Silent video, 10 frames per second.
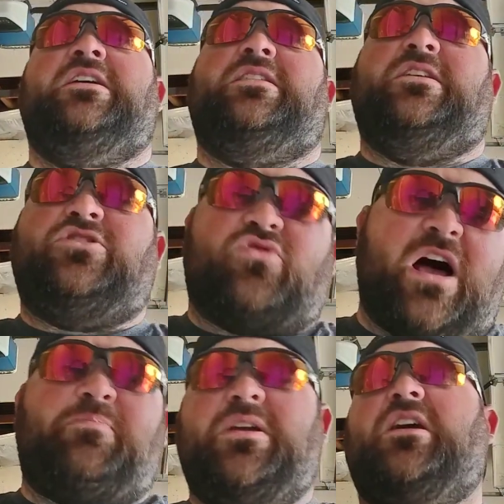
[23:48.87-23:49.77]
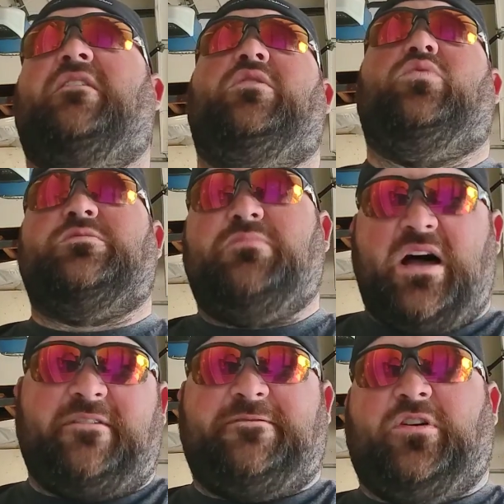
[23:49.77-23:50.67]
The dropping of it was
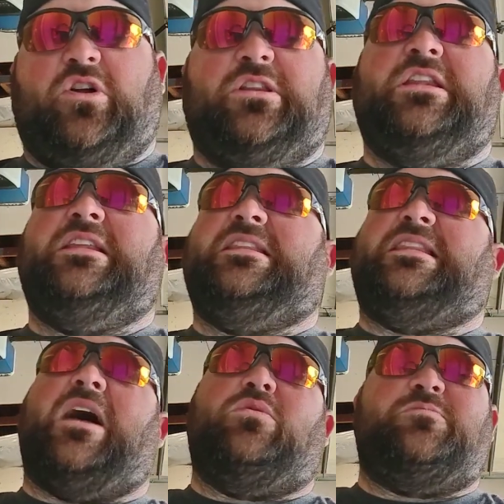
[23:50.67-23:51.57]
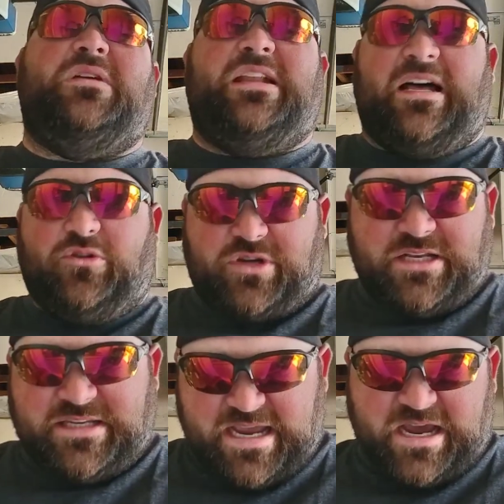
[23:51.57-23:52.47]
my fault. That was me not
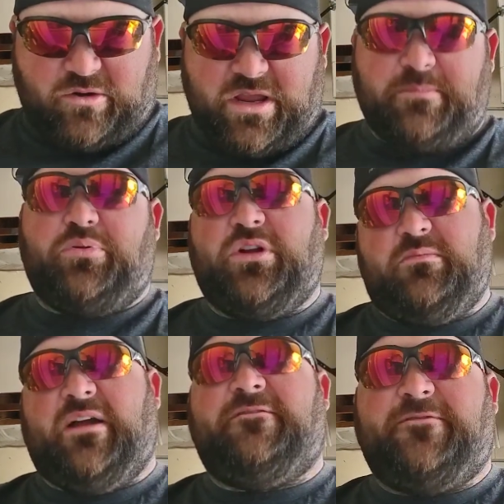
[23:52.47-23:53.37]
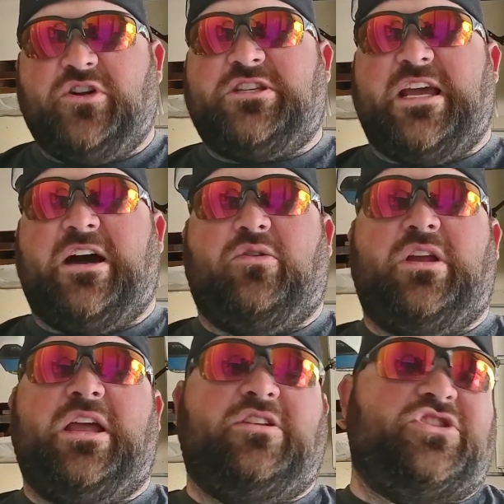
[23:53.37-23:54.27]
looking down and putting my foot down
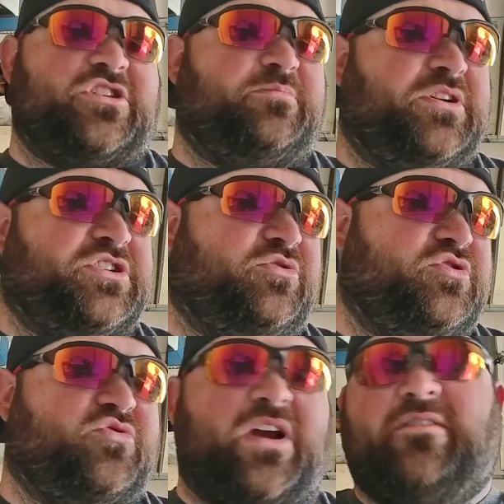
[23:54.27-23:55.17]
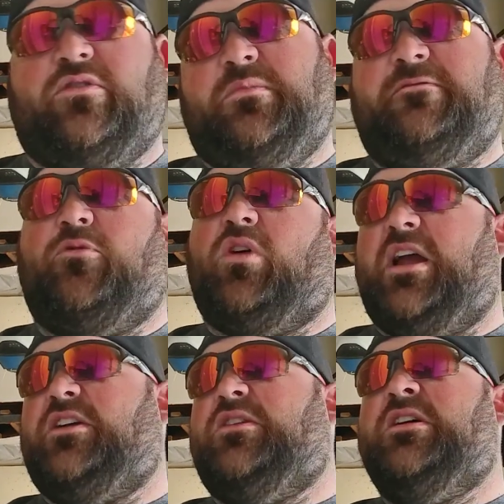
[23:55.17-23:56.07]
in just a bunch of loose gravel. And before I
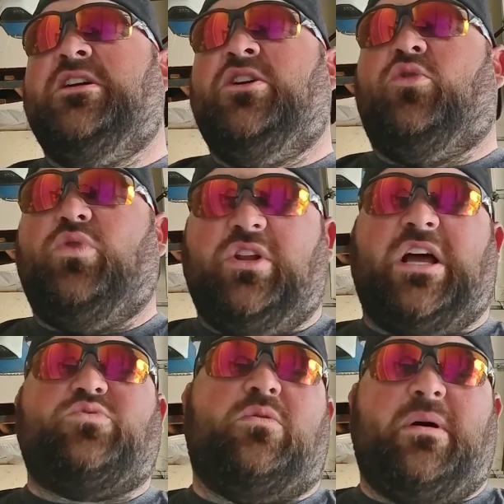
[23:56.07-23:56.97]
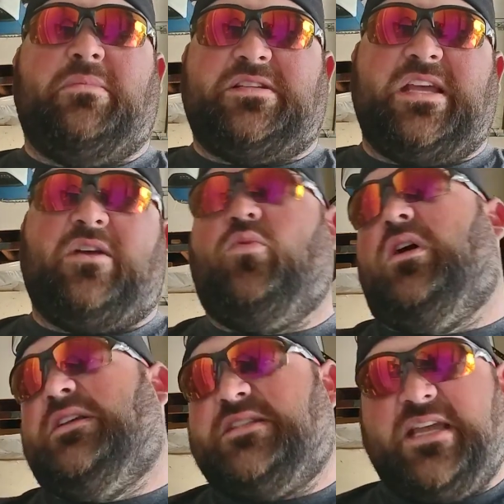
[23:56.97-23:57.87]
could realize what my mistake
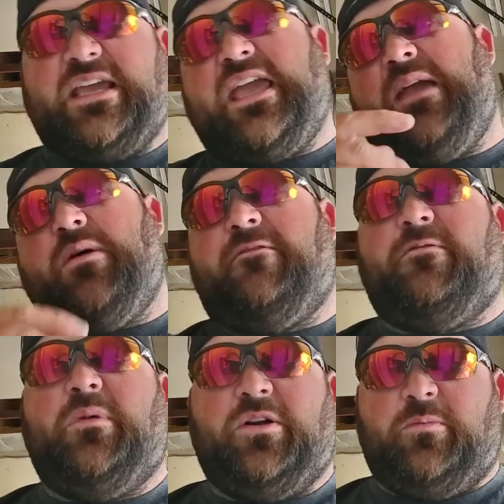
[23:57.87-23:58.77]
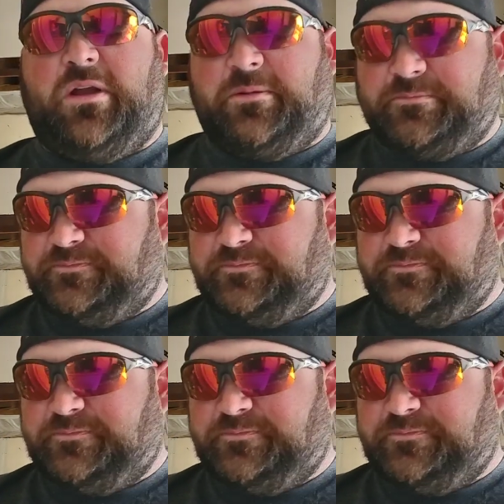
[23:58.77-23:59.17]
was, it came out from under me.